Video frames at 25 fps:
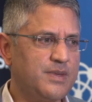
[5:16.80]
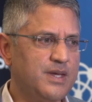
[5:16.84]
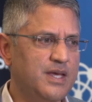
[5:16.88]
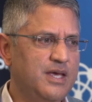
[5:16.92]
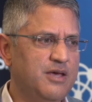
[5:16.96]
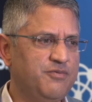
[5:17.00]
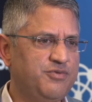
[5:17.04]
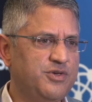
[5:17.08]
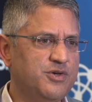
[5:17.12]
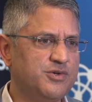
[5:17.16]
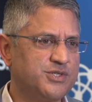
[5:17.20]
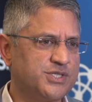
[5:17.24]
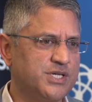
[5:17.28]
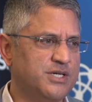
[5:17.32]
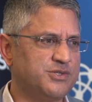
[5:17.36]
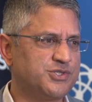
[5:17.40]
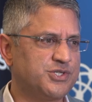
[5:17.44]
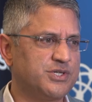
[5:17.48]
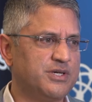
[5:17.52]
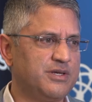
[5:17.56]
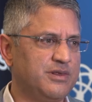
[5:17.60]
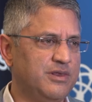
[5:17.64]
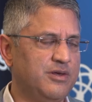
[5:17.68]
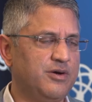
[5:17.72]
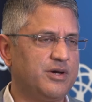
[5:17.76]
if you
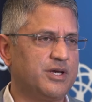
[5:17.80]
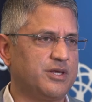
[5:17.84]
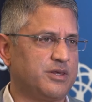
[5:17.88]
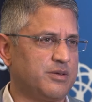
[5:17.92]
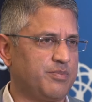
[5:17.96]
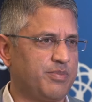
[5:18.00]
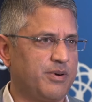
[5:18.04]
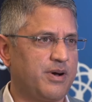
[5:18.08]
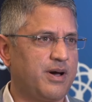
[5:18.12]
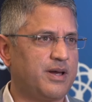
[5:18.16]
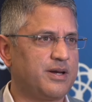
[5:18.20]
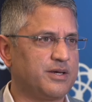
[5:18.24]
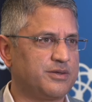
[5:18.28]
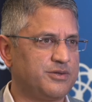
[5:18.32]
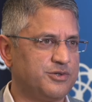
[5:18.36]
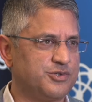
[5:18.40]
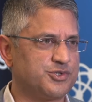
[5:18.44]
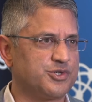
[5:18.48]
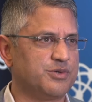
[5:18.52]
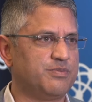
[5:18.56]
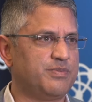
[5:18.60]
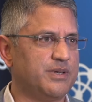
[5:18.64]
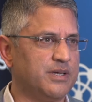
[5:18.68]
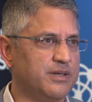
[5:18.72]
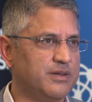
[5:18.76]
essentially look at the product
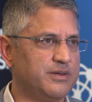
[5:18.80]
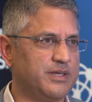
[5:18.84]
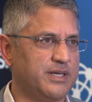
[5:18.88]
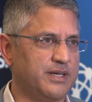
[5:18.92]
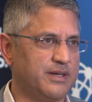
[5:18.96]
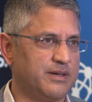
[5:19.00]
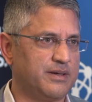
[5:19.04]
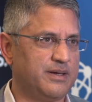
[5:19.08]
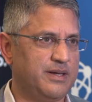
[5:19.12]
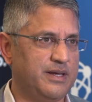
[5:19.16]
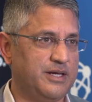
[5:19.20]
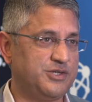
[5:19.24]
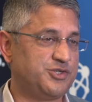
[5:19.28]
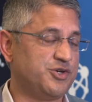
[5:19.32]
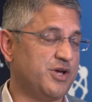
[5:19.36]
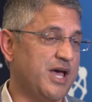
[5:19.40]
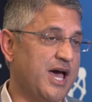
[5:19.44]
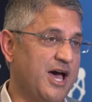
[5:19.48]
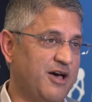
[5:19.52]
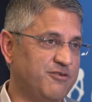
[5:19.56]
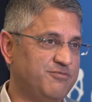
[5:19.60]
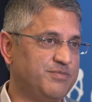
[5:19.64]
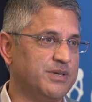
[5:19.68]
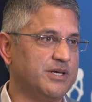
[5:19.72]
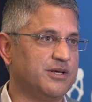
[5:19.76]
that you're building and that you
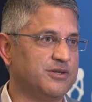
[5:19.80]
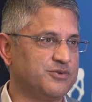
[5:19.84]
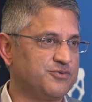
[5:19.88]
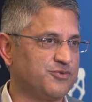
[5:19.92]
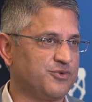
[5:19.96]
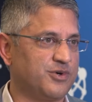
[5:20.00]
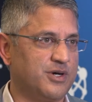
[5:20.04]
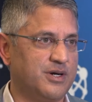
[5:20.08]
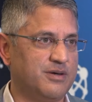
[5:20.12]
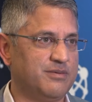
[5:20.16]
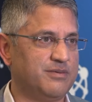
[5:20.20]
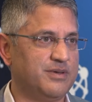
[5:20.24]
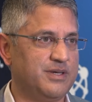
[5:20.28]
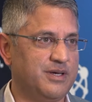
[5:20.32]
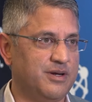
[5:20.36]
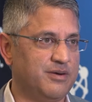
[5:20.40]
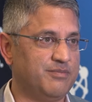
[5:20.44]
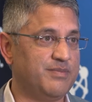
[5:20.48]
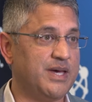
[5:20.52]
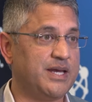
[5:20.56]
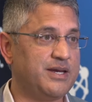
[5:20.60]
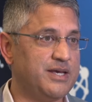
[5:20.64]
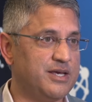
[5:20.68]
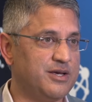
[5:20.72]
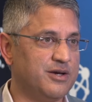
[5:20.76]
have built for
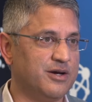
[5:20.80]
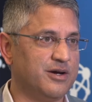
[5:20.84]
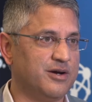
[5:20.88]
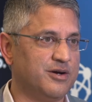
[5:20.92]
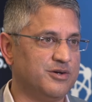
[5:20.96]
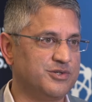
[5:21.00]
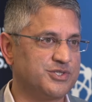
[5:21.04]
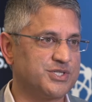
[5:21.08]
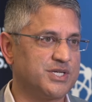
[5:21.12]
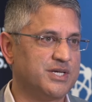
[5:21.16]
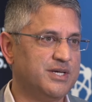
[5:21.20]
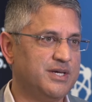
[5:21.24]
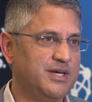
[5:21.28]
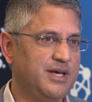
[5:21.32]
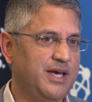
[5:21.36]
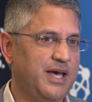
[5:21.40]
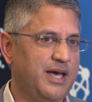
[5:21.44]
many years,